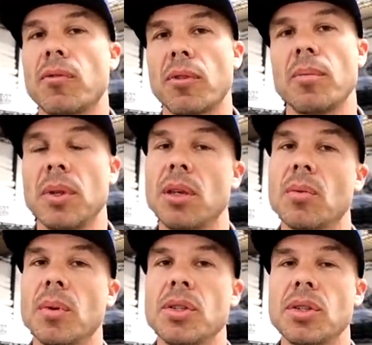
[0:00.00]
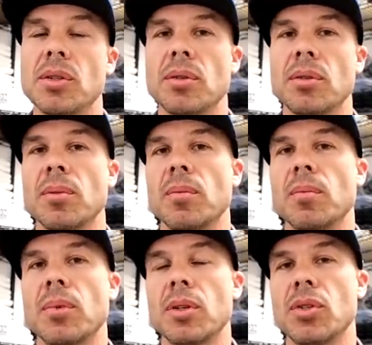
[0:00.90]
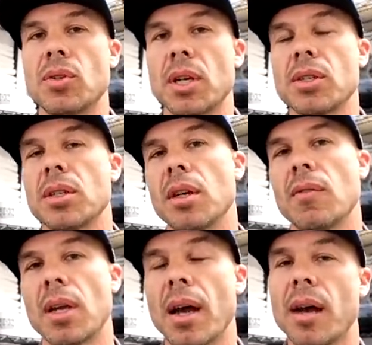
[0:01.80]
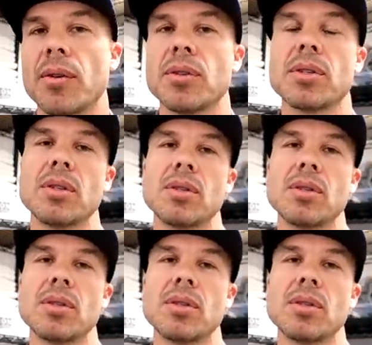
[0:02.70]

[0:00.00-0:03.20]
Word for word: from the original construction of the house.